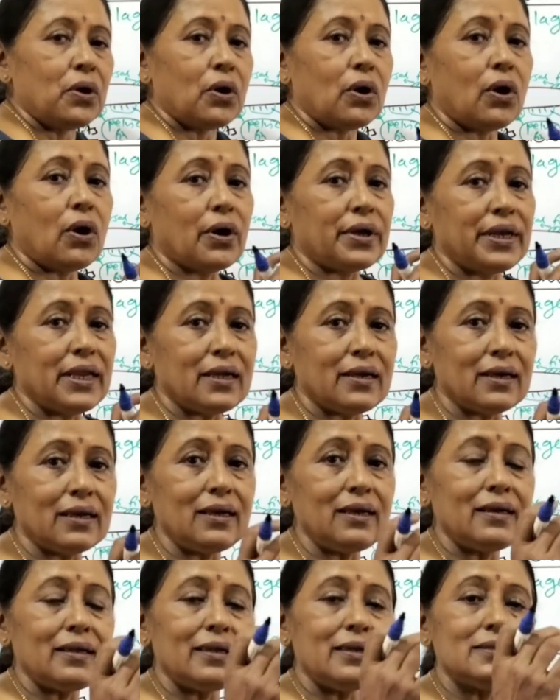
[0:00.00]
Auricle
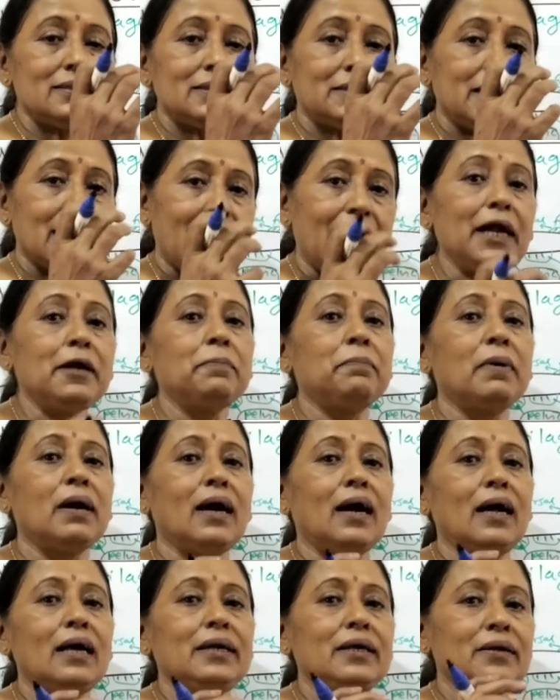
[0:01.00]
is that
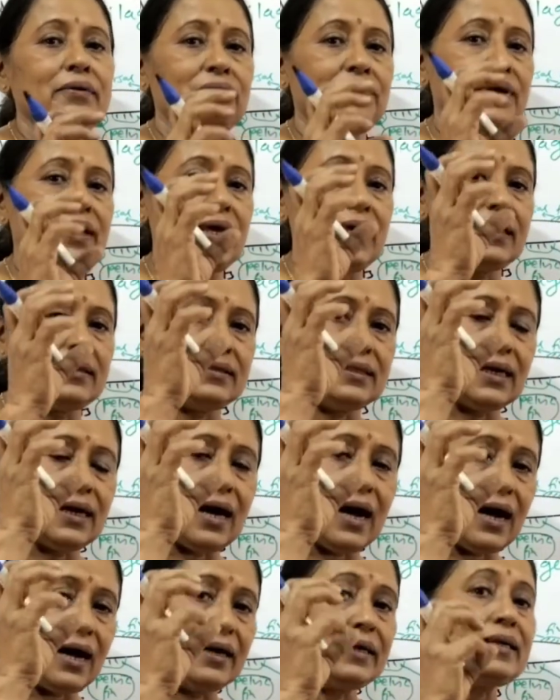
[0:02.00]
part where the
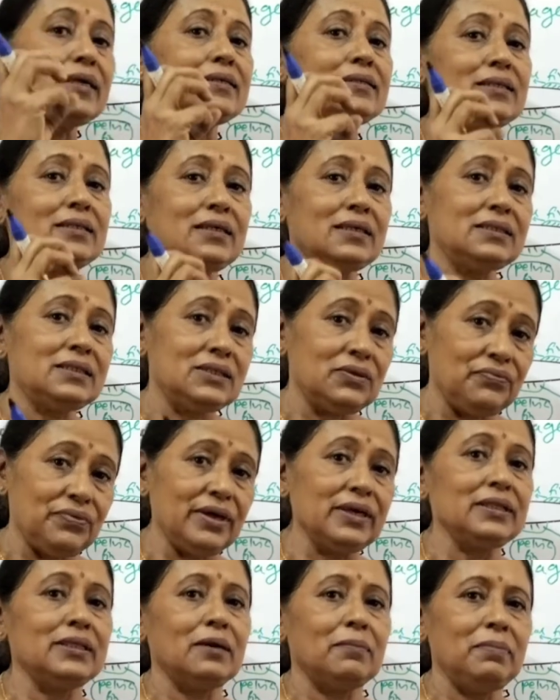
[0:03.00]
heart is
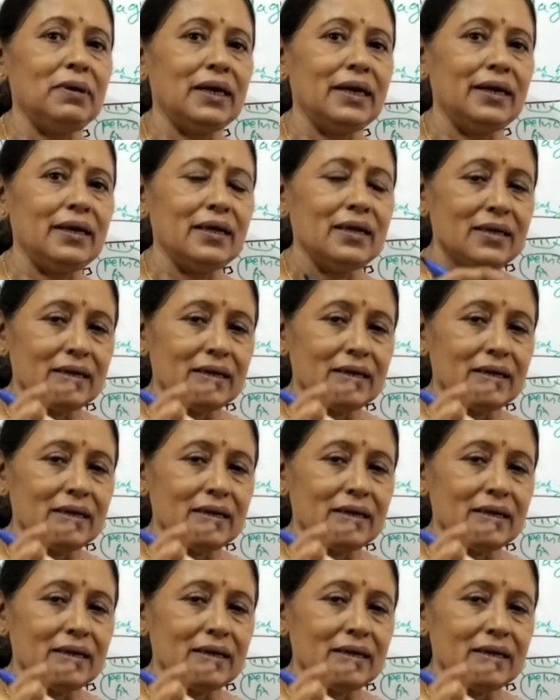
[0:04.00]
receiving the blood.